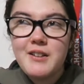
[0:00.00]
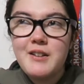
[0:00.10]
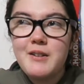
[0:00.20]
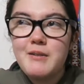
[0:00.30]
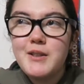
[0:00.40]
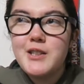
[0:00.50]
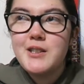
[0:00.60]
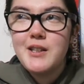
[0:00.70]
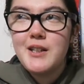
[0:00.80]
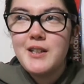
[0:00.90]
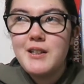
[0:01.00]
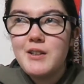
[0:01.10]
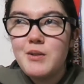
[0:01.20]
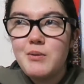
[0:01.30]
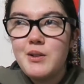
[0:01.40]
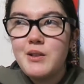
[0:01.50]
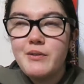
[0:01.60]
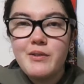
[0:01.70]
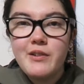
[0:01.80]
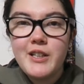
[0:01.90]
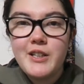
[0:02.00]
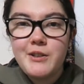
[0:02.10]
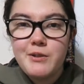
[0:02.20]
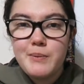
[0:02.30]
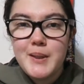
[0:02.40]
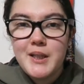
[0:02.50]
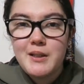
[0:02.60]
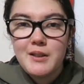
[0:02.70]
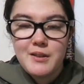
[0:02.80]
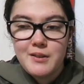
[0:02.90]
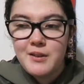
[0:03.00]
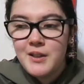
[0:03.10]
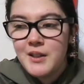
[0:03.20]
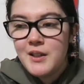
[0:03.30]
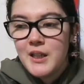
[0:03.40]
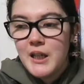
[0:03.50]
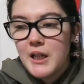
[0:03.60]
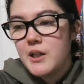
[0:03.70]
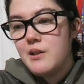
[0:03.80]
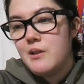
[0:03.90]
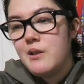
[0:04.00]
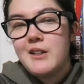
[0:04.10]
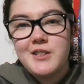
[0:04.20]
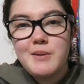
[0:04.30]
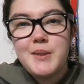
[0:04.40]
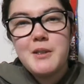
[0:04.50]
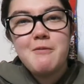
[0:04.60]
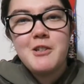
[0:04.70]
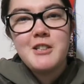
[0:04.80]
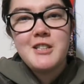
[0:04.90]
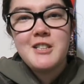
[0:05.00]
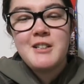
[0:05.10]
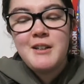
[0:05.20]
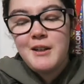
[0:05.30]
uh, which is a, another word for kigurumi and uh, other awesome universe